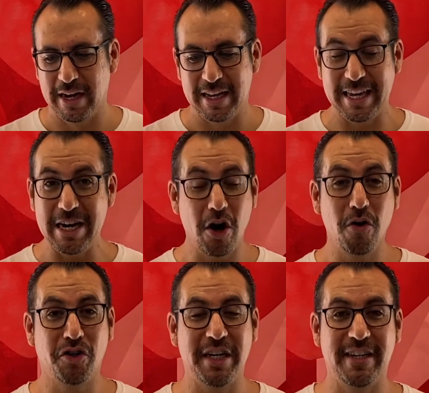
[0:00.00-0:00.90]
They know
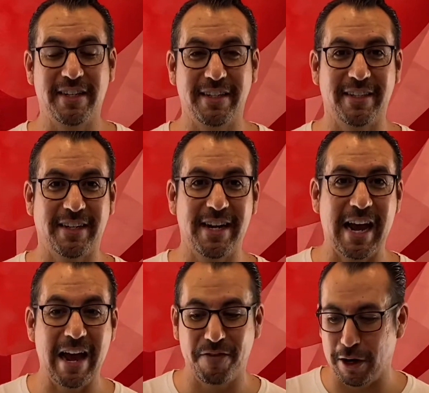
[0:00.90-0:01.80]
Jesus is going to
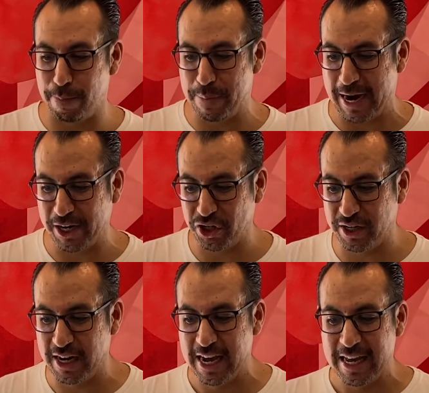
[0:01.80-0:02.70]
have compassion.
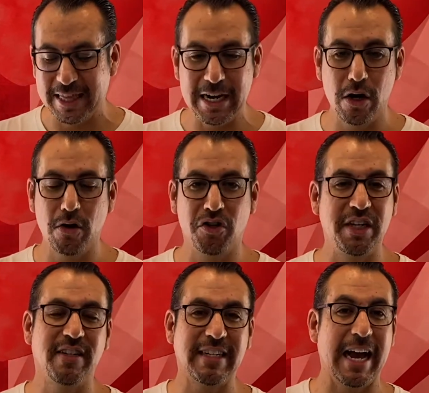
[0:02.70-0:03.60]
They know
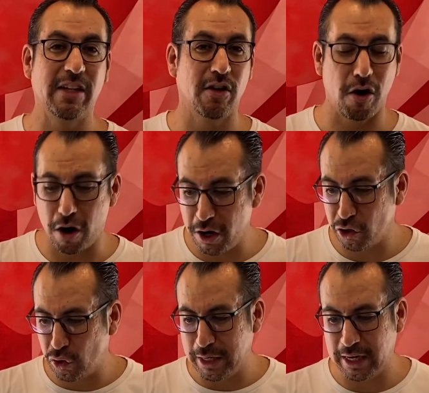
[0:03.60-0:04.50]
Jesus has a heart
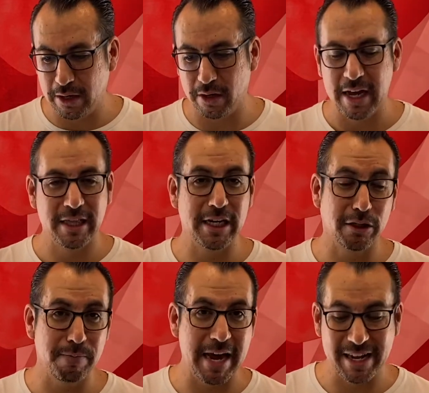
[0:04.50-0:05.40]
to heal this
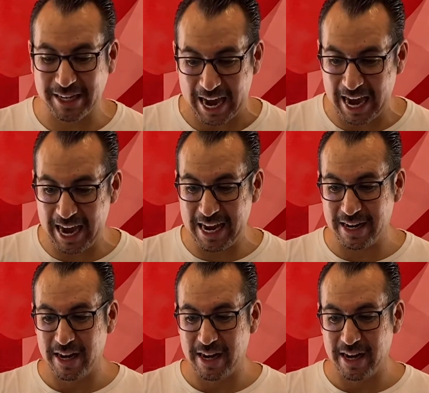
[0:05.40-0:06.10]
man's hand.